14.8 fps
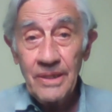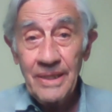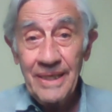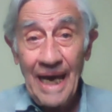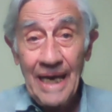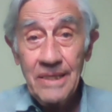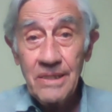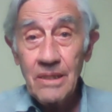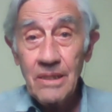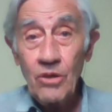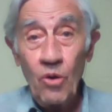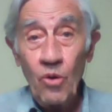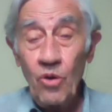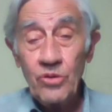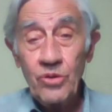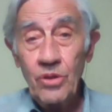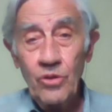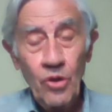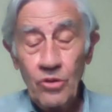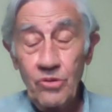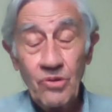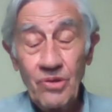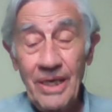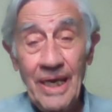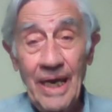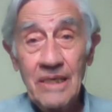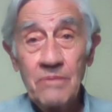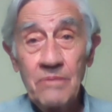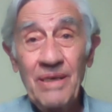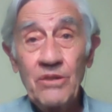gate, or not to the
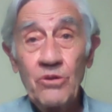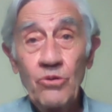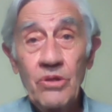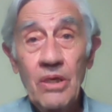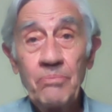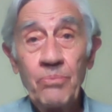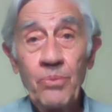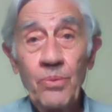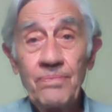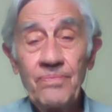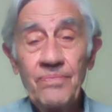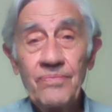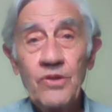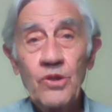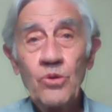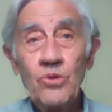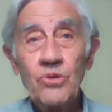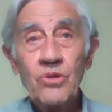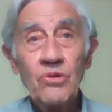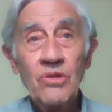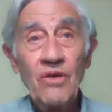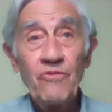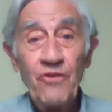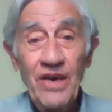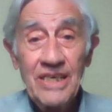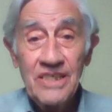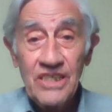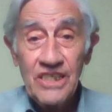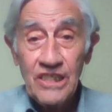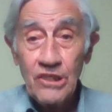gate, but to the
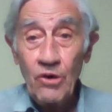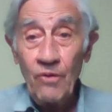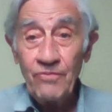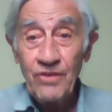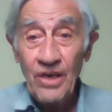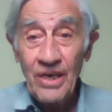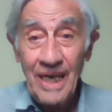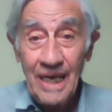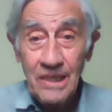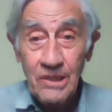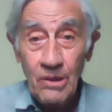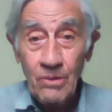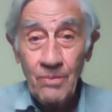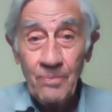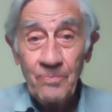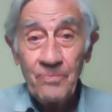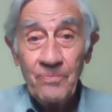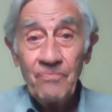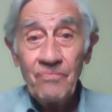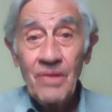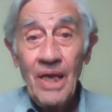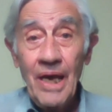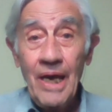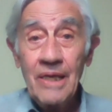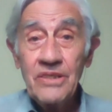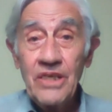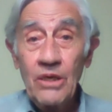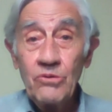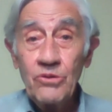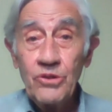fence of the ghetto. And
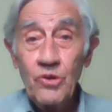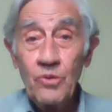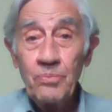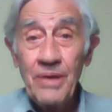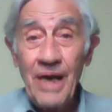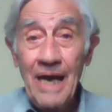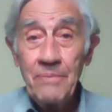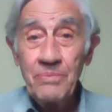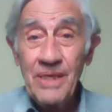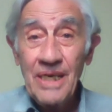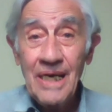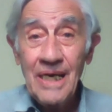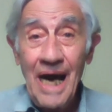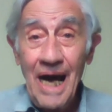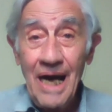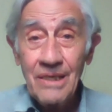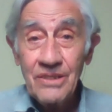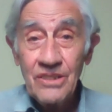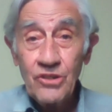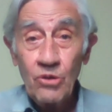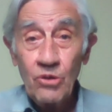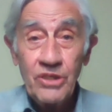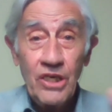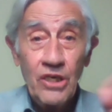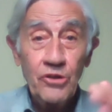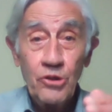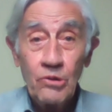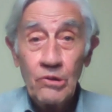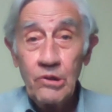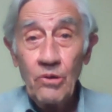they used to bribe the guards that they
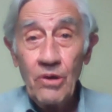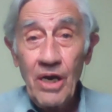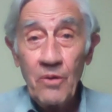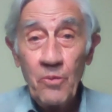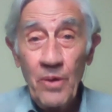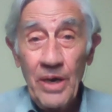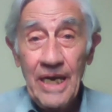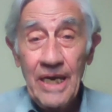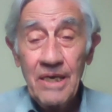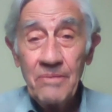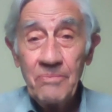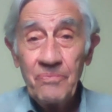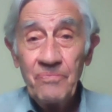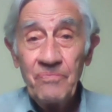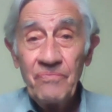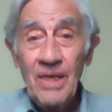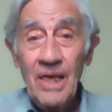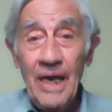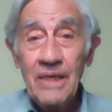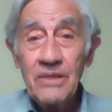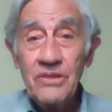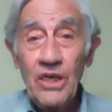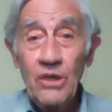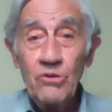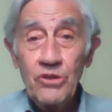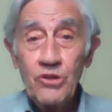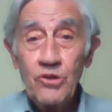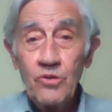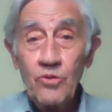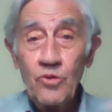should look away. And they
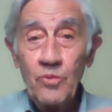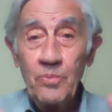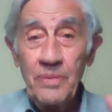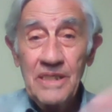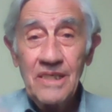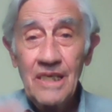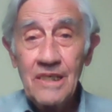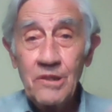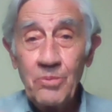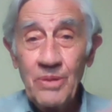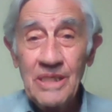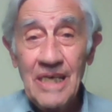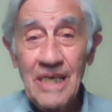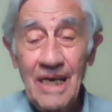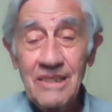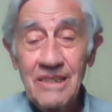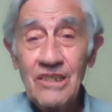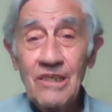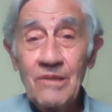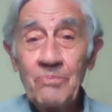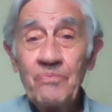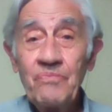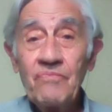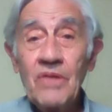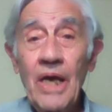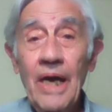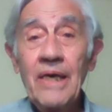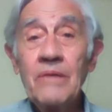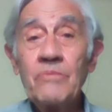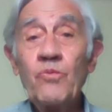used to do business with us.
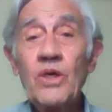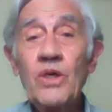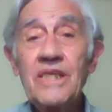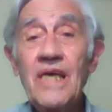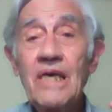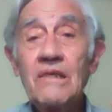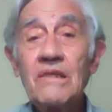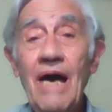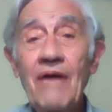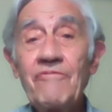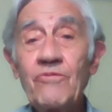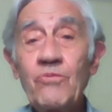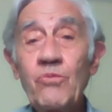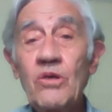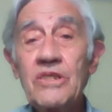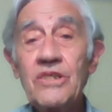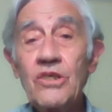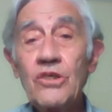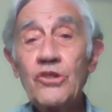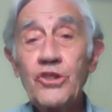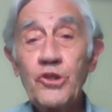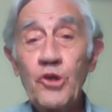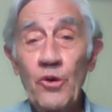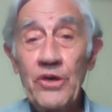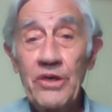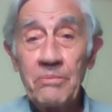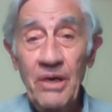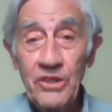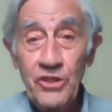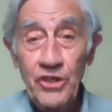And what they loved was
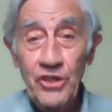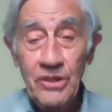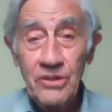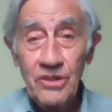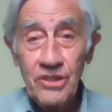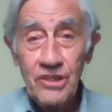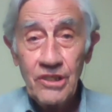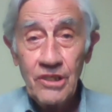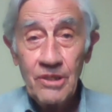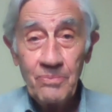sewing machines,